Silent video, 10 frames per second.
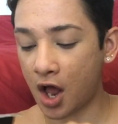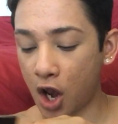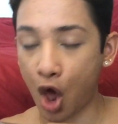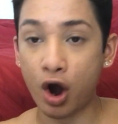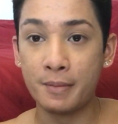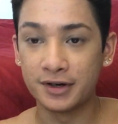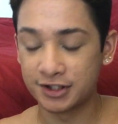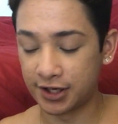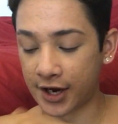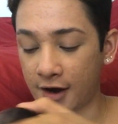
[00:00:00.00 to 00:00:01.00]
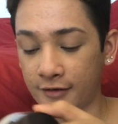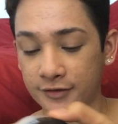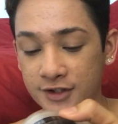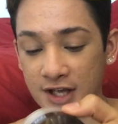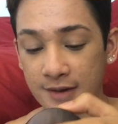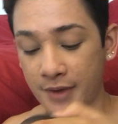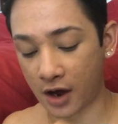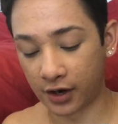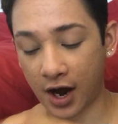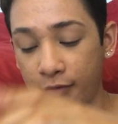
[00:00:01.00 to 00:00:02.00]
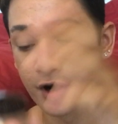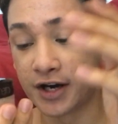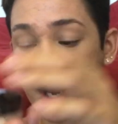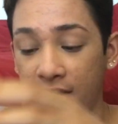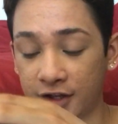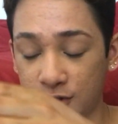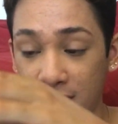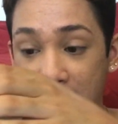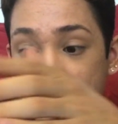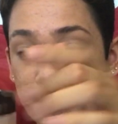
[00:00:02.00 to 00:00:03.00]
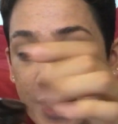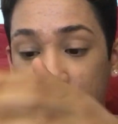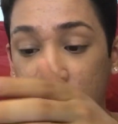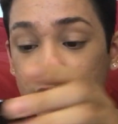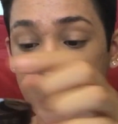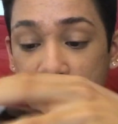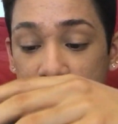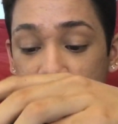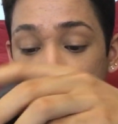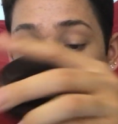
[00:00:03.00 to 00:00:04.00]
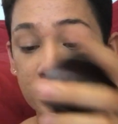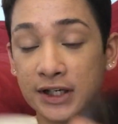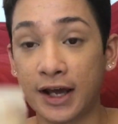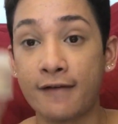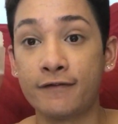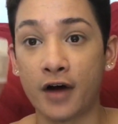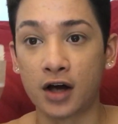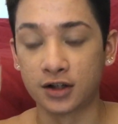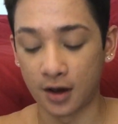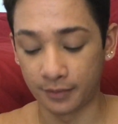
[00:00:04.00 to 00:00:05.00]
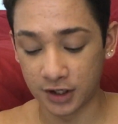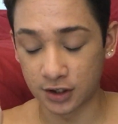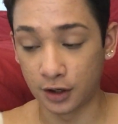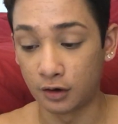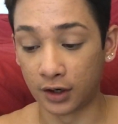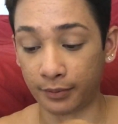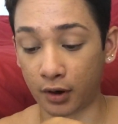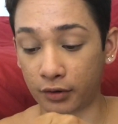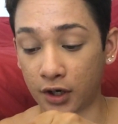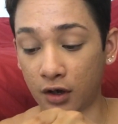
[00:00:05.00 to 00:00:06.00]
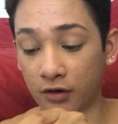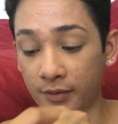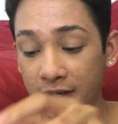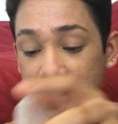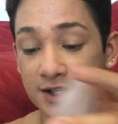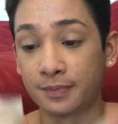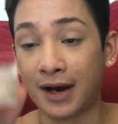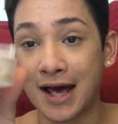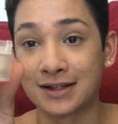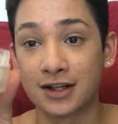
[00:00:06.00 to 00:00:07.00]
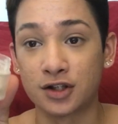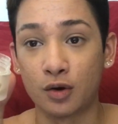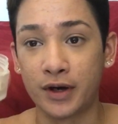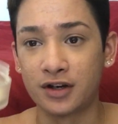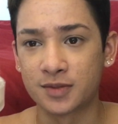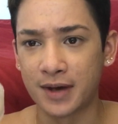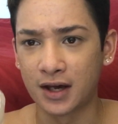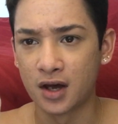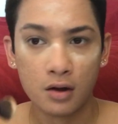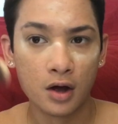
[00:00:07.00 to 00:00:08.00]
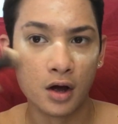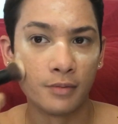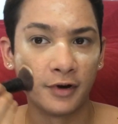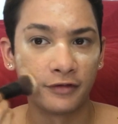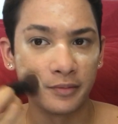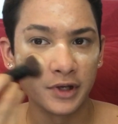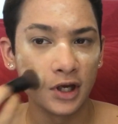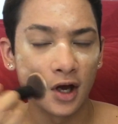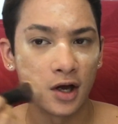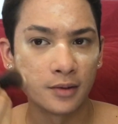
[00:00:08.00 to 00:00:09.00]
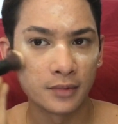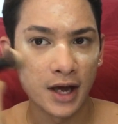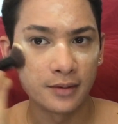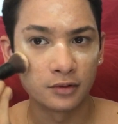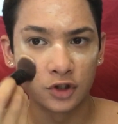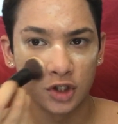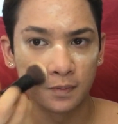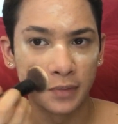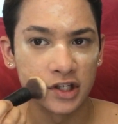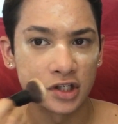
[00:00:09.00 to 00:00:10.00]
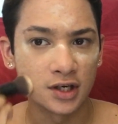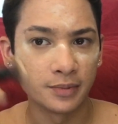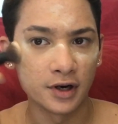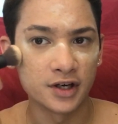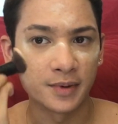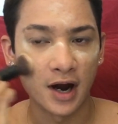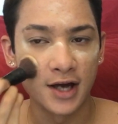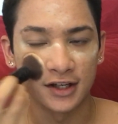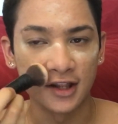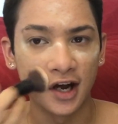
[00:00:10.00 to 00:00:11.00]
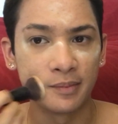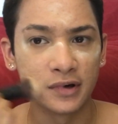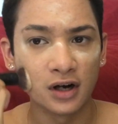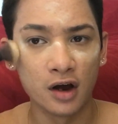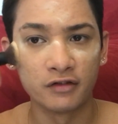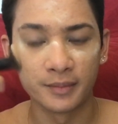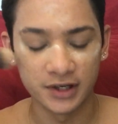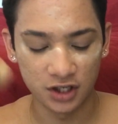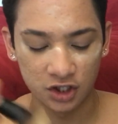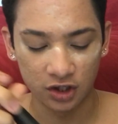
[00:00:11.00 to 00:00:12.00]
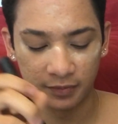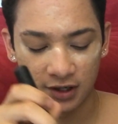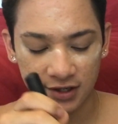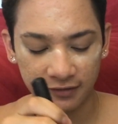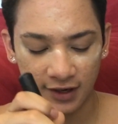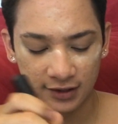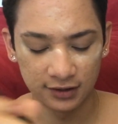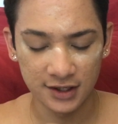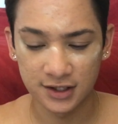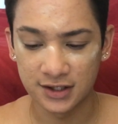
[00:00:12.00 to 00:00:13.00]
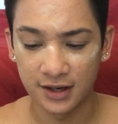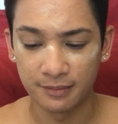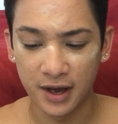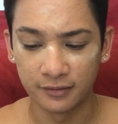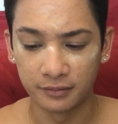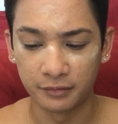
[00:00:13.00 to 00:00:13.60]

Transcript: Laura Mercier setting powder. I'm running out of this one and my container is completely fucked up. It's literally broken all over the place. It's plastic, so what do you expect? But for me, I just basically put it under my eyes and then I put it all over my texture because I feel like this is like meant